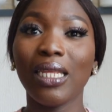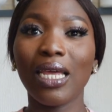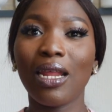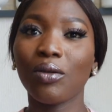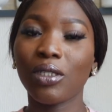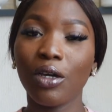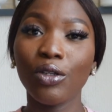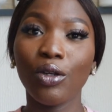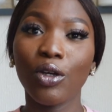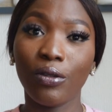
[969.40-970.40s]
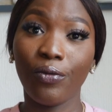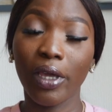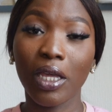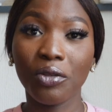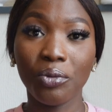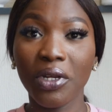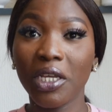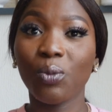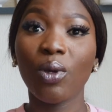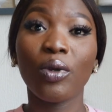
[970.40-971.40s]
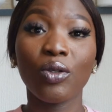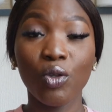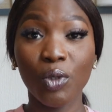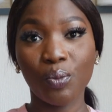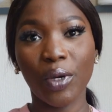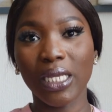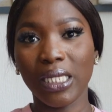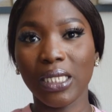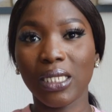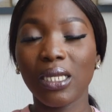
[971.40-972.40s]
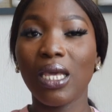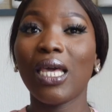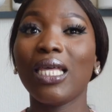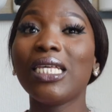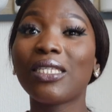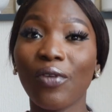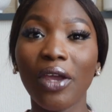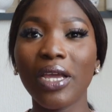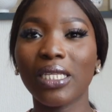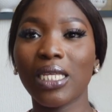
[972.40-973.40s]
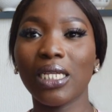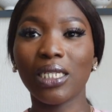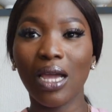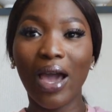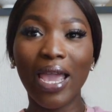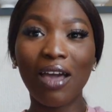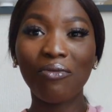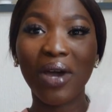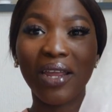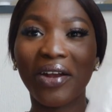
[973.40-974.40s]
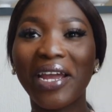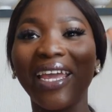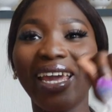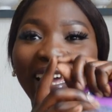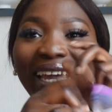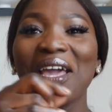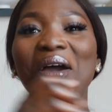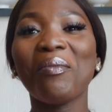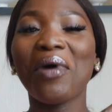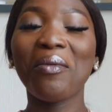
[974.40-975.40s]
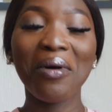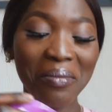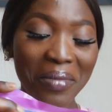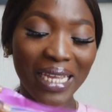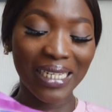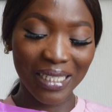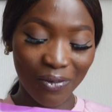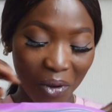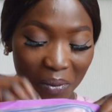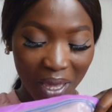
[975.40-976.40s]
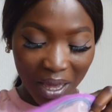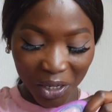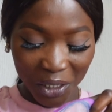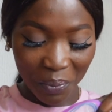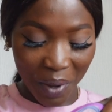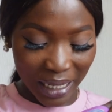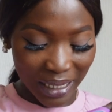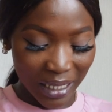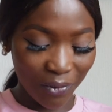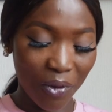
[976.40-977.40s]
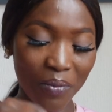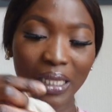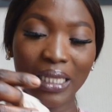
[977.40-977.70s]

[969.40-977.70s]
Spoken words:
thing that I'll tell you not to forget to bring is pepper soup spices. It's very essential. I have mine right here. My mom made this for me, or she packed this for me.